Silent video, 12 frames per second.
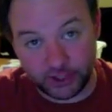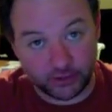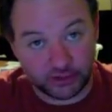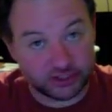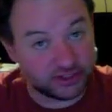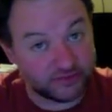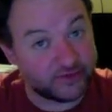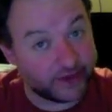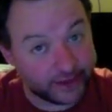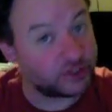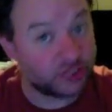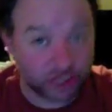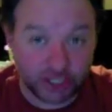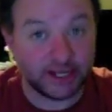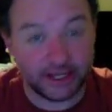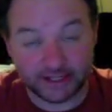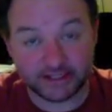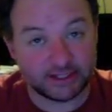just as fucking
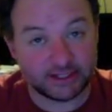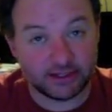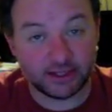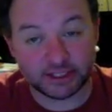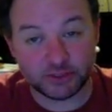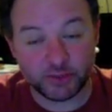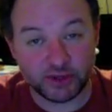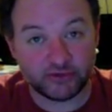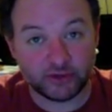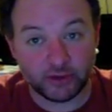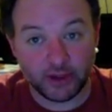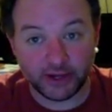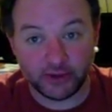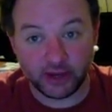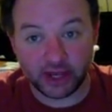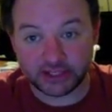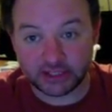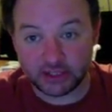shitty as it's been for a lot of you
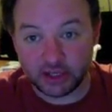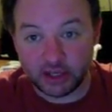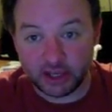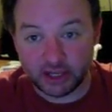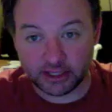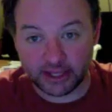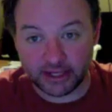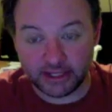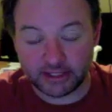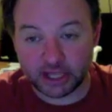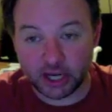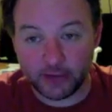guys and ladies.